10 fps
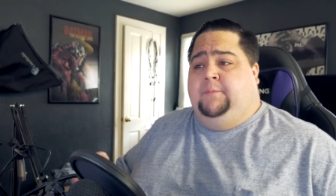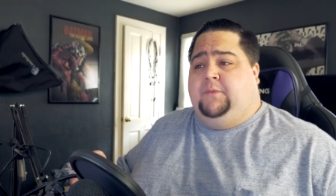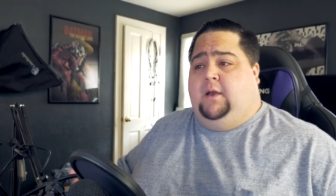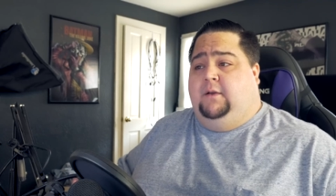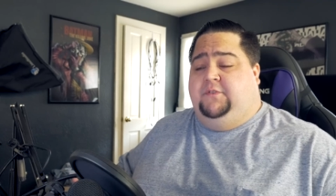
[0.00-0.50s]

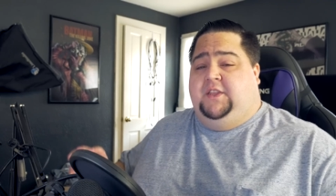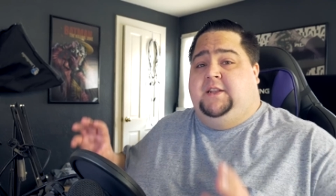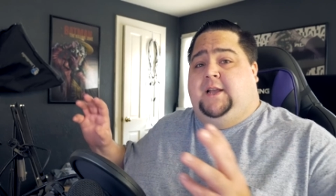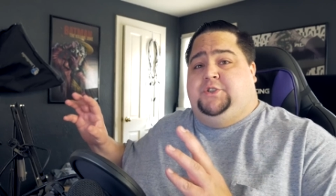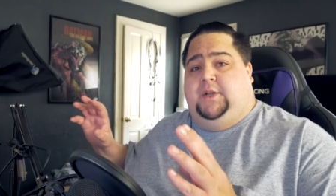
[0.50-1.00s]
of the
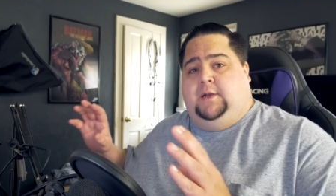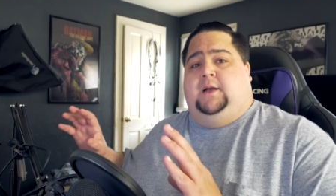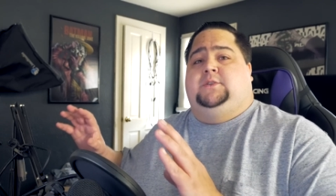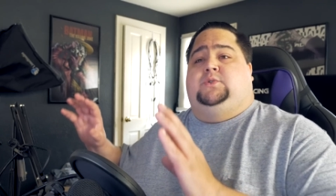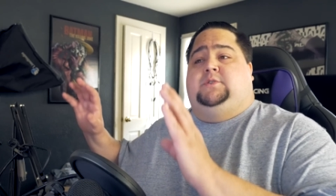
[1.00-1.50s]
next-gen
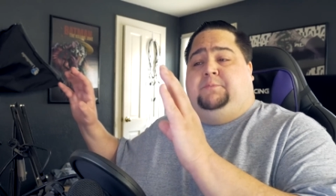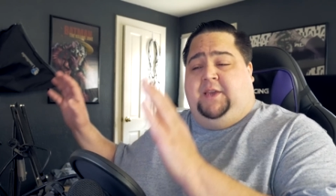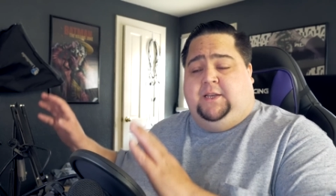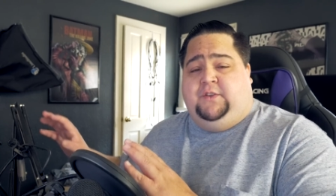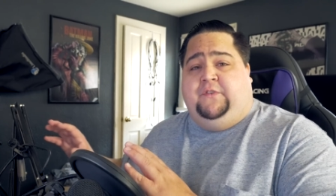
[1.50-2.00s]
consoles, the
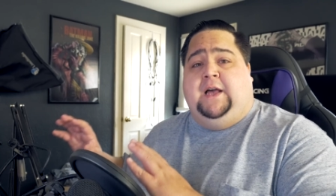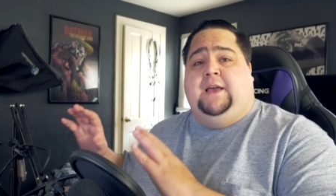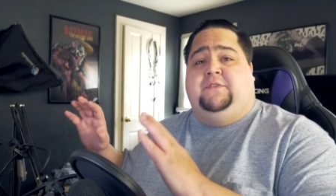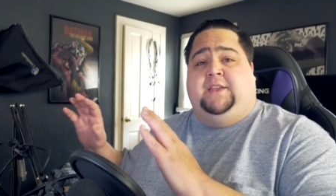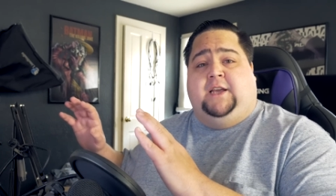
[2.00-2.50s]

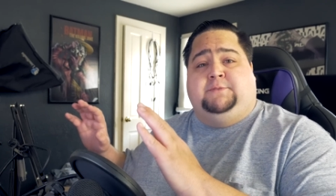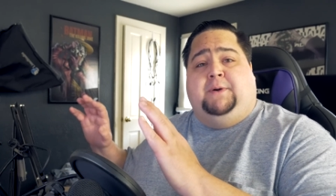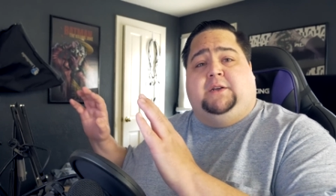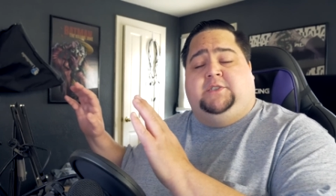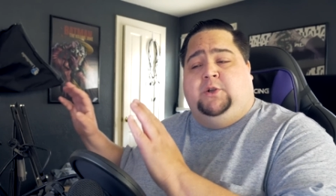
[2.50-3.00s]
PS5 and the
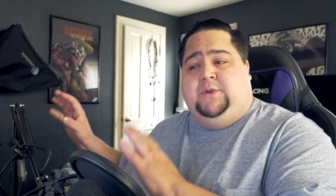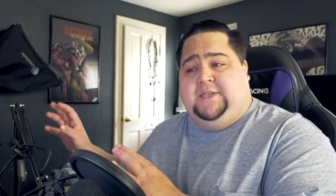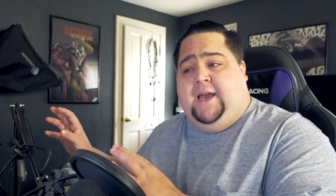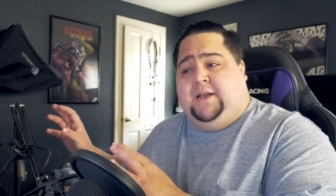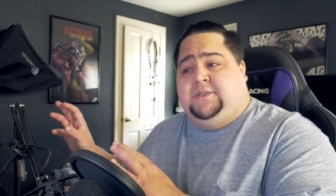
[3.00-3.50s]
Xbox Series
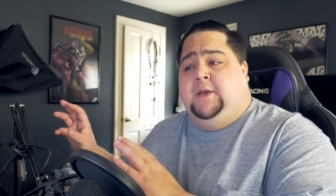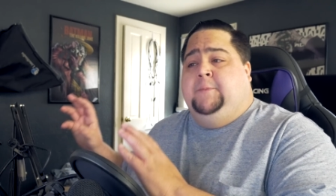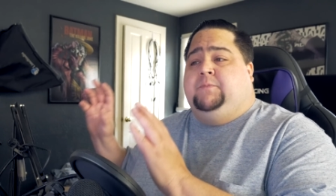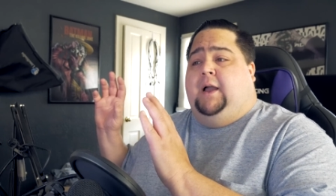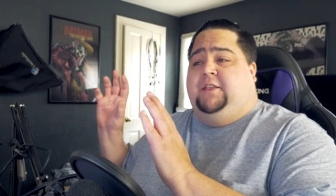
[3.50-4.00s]
X.
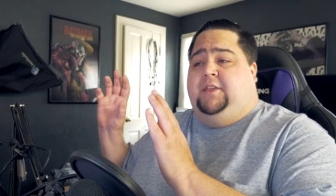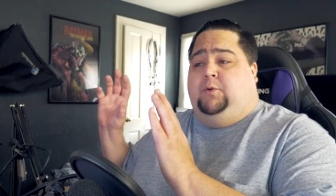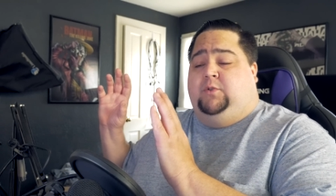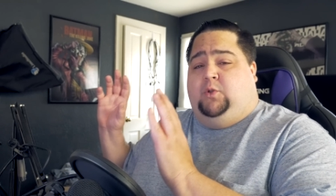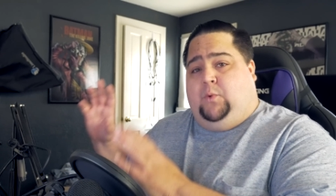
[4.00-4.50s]
I
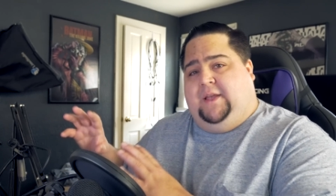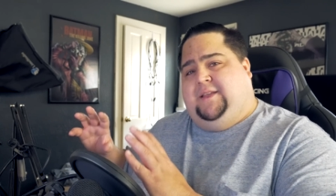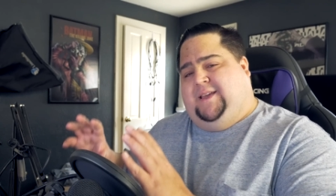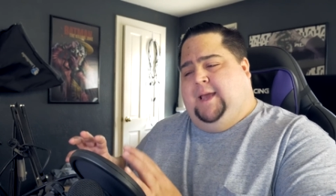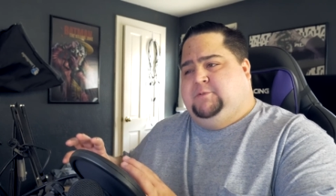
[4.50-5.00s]
think with the way
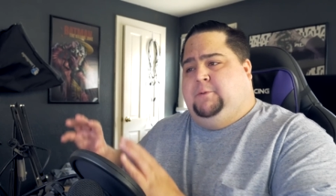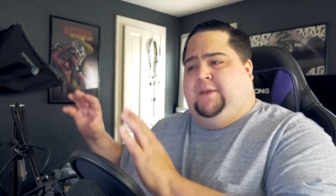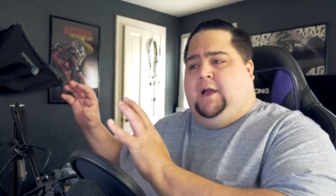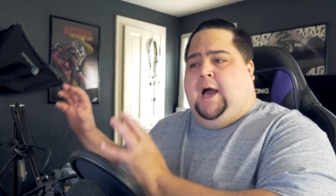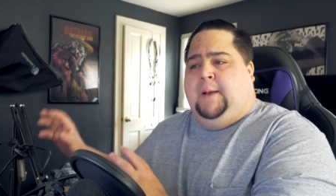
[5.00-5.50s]
that games are
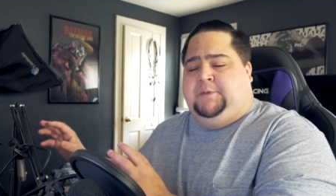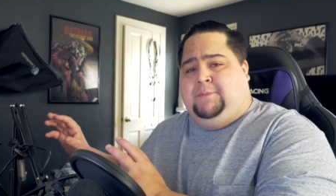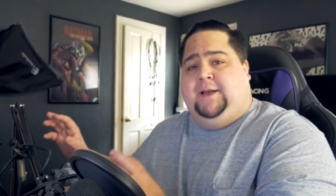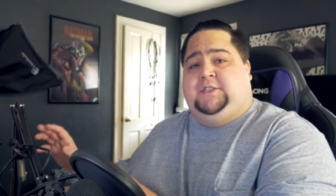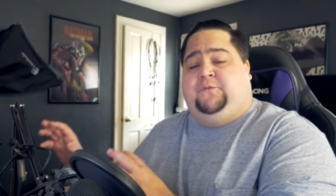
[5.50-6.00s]
being
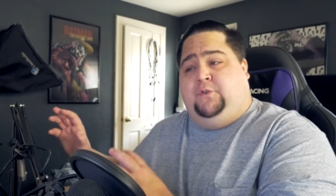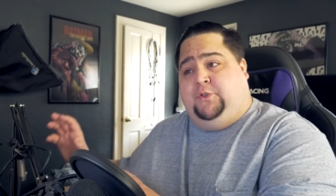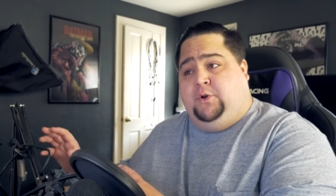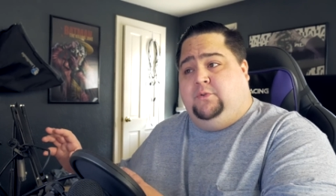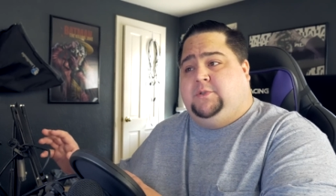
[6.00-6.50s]
optimized for
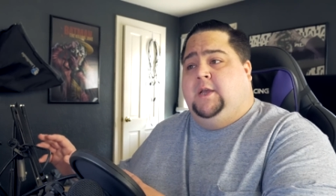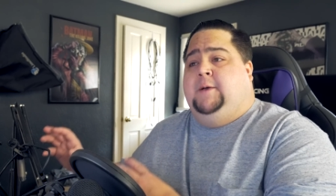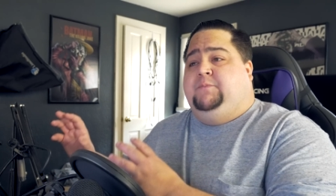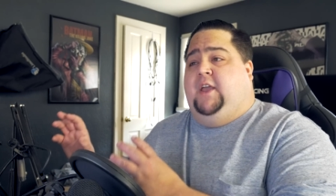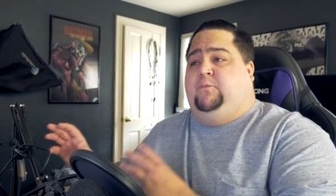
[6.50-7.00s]
those,
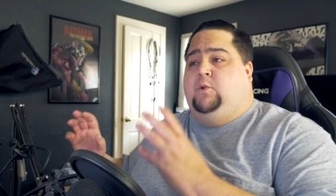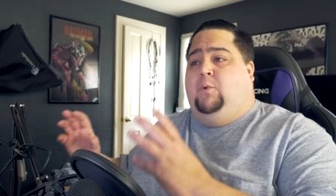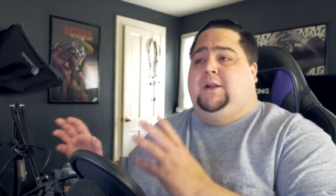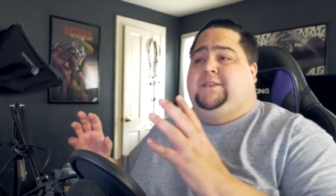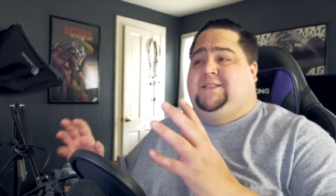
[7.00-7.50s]
if we
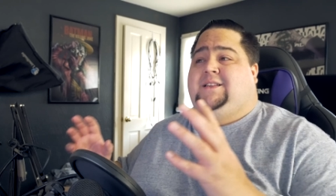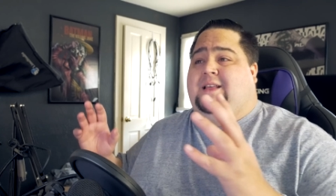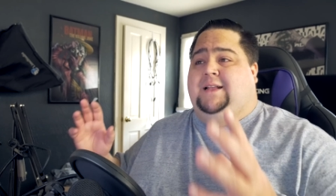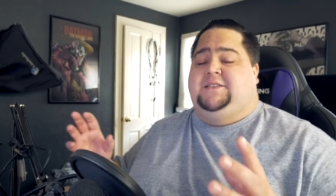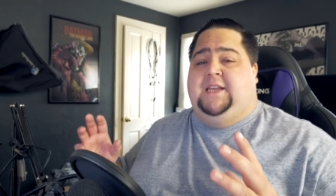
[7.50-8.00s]
want to see
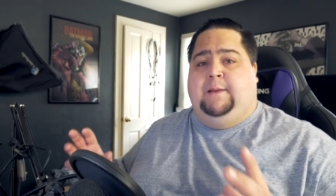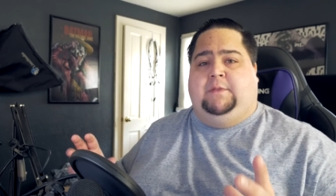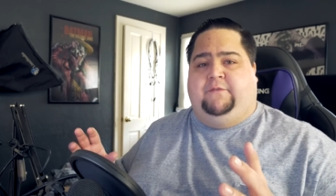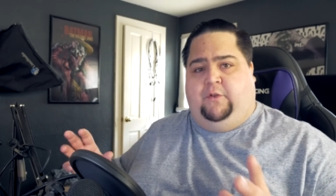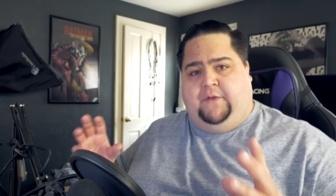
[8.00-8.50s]
that same
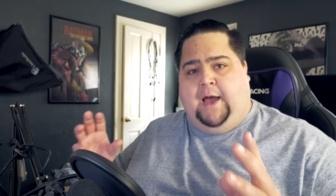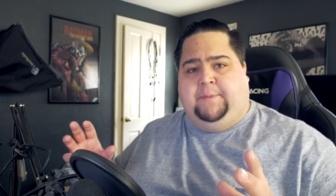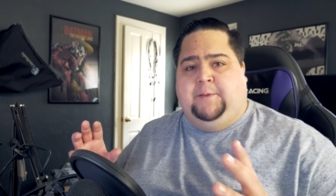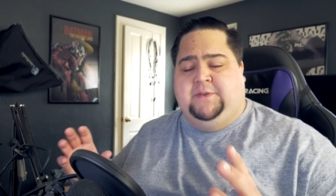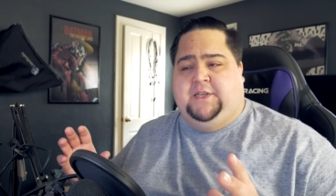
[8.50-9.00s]
level of
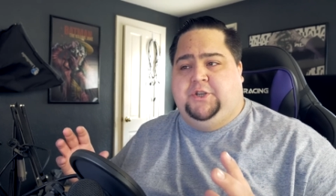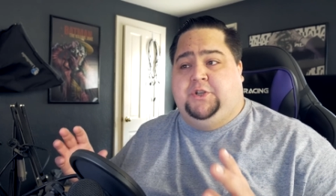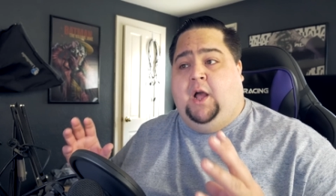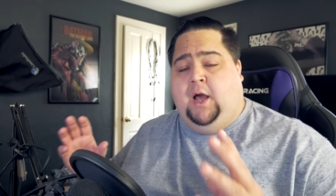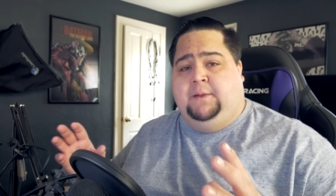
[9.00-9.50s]

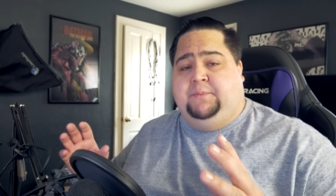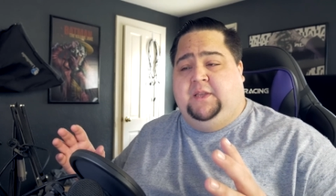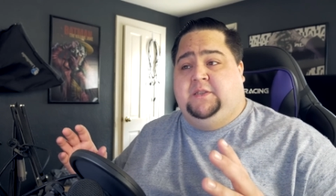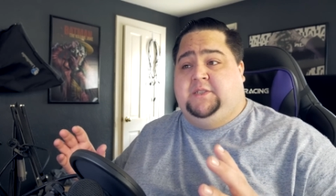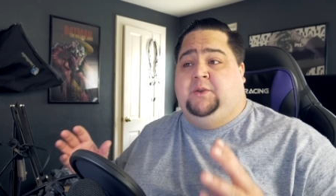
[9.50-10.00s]
optimization on
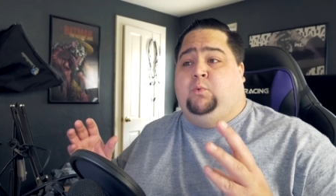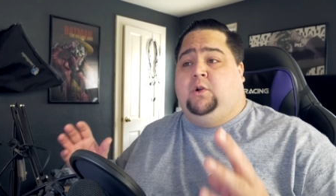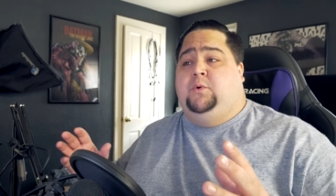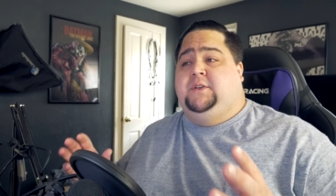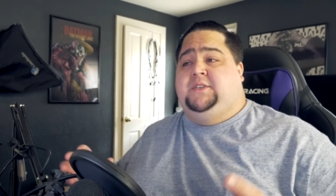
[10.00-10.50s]
PC, we're
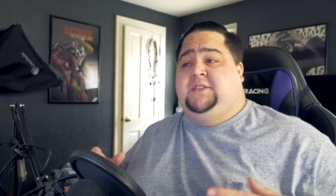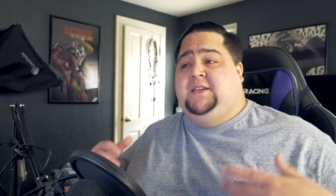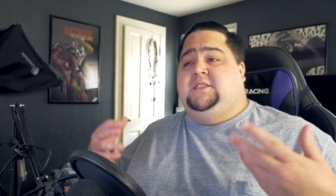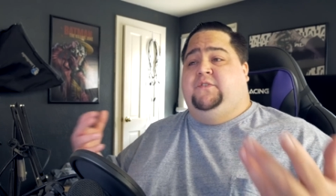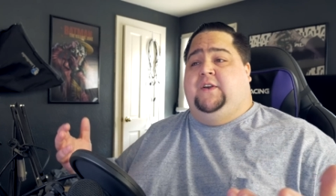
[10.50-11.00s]
going to
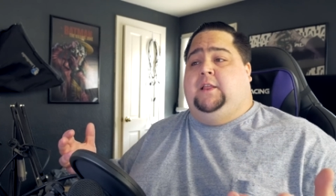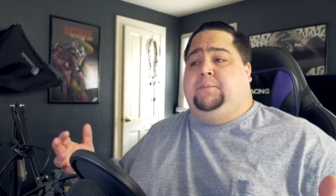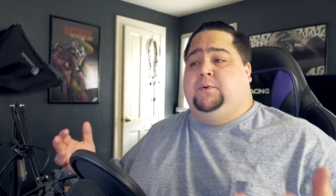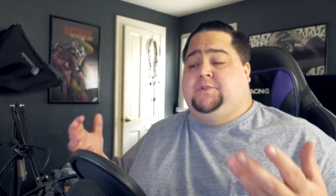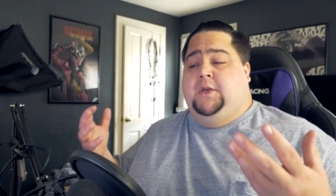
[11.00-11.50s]
need
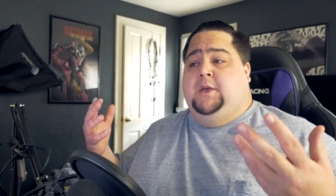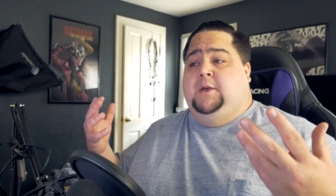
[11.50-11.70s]
developers